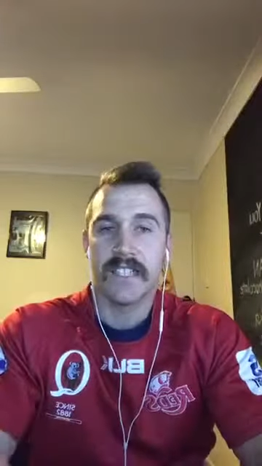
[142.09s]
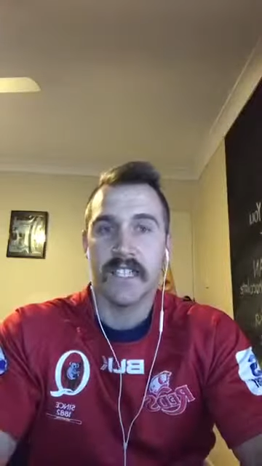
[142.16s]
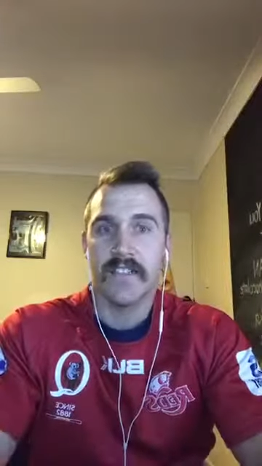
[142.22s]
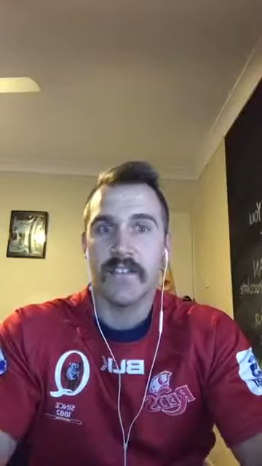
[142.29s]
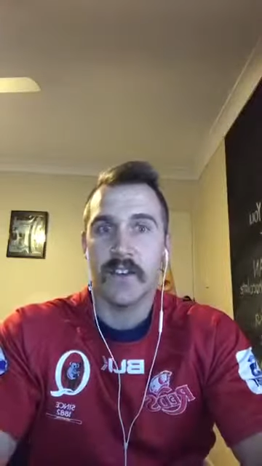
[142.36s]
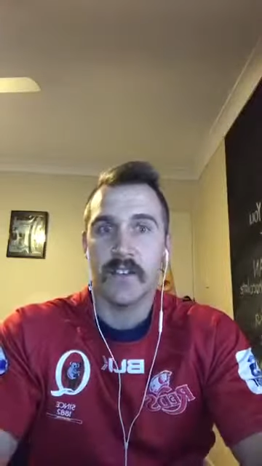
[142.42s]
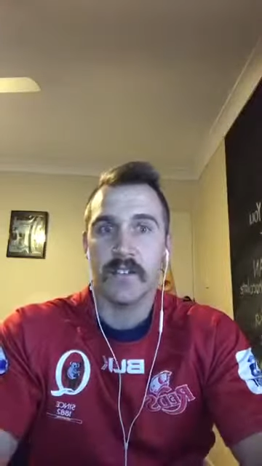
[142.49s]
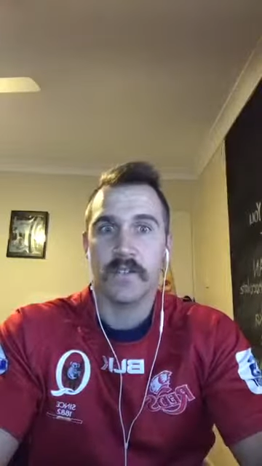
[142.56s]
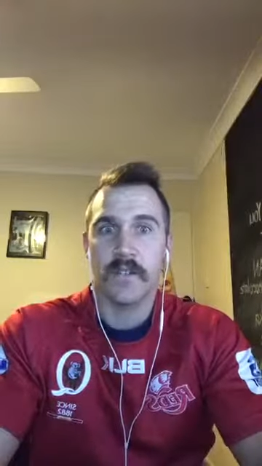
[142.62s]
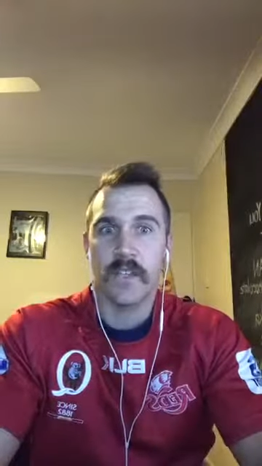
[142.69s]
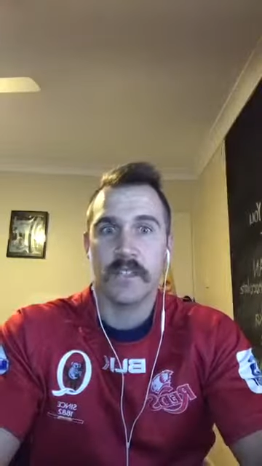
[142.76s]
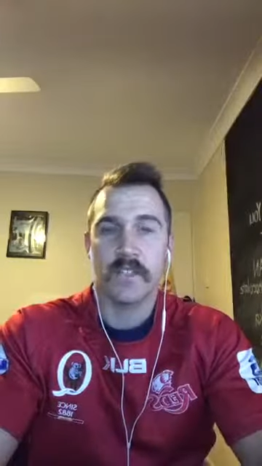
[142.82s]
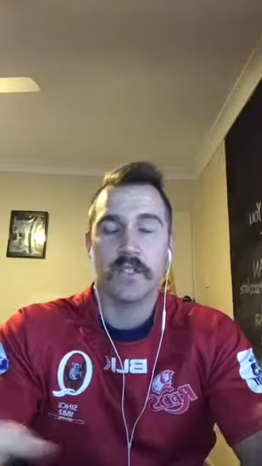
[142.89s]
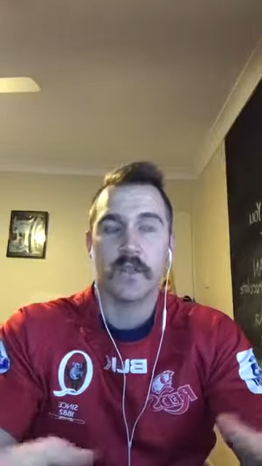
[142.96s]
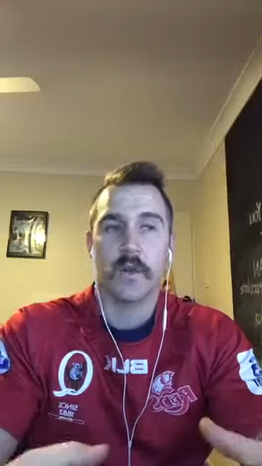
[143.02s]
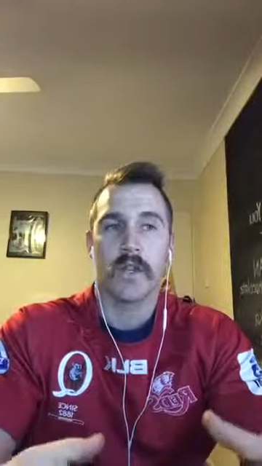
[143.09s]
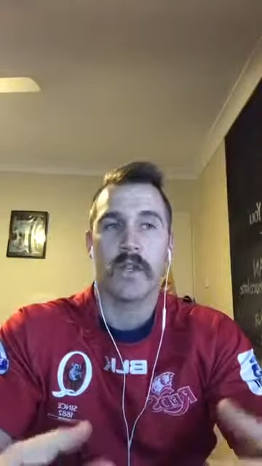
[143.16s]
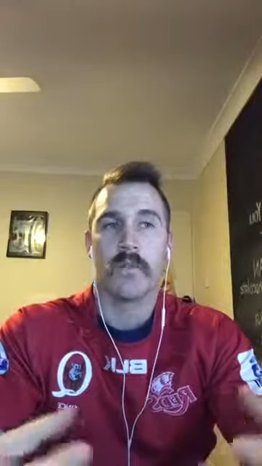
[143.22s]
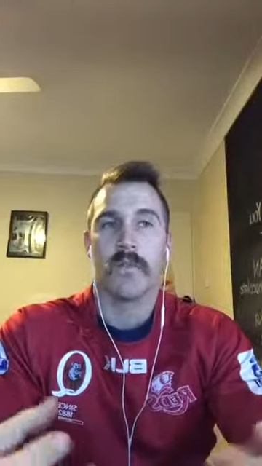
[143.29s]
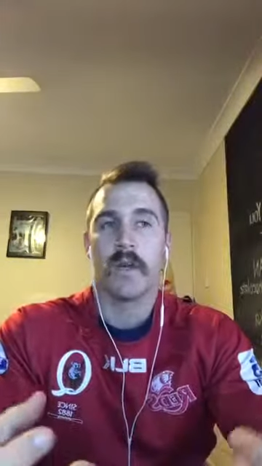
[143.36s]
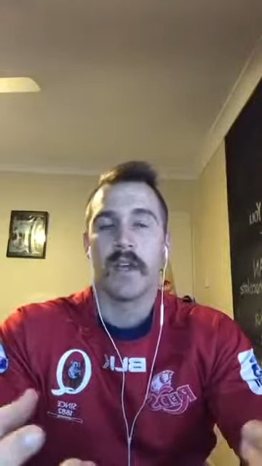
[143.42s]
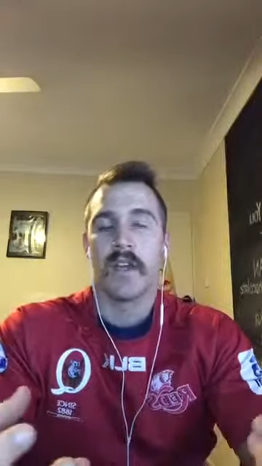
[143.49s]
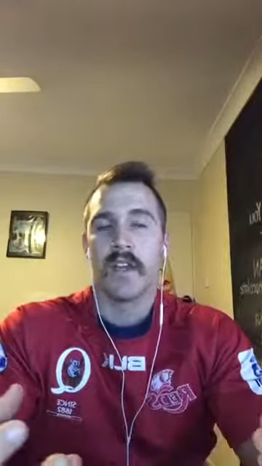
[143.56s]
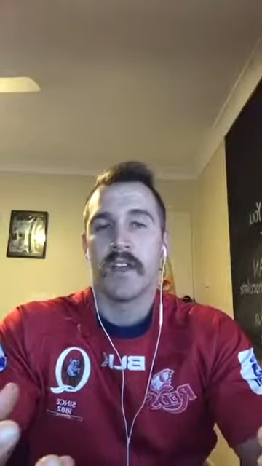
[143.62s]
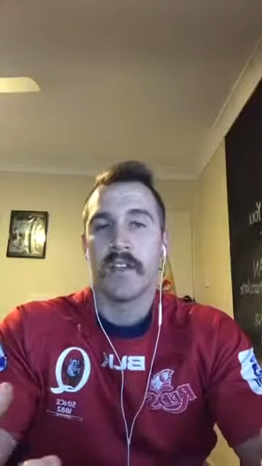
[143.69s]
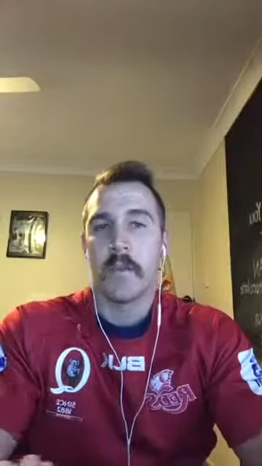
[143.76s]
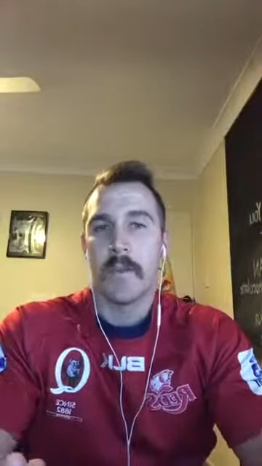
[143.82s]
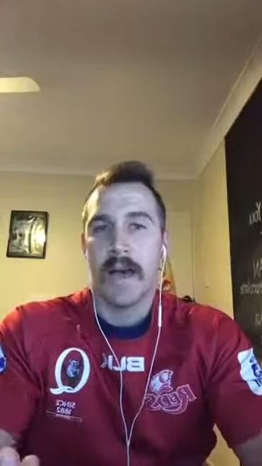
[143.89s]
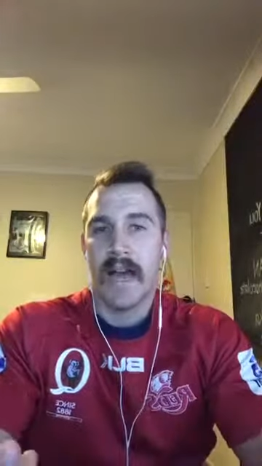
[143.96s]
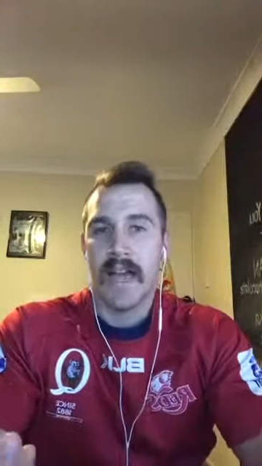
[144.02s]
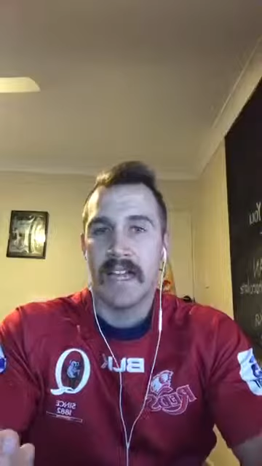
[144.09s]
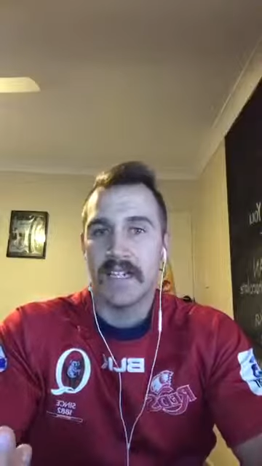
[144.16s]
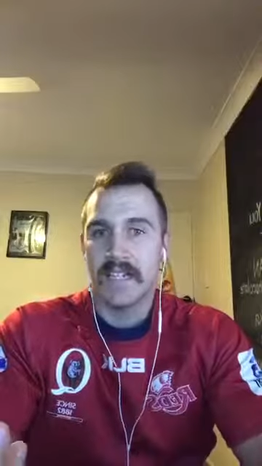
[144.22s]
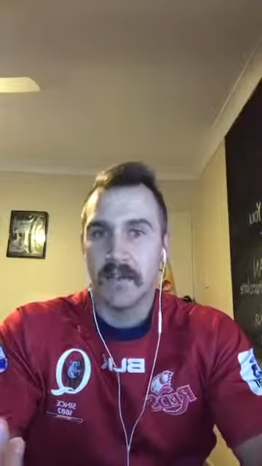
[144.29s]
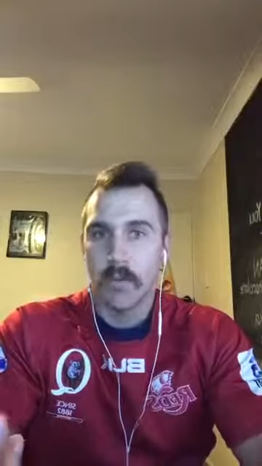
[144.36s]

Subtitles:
Get your friends to join the page.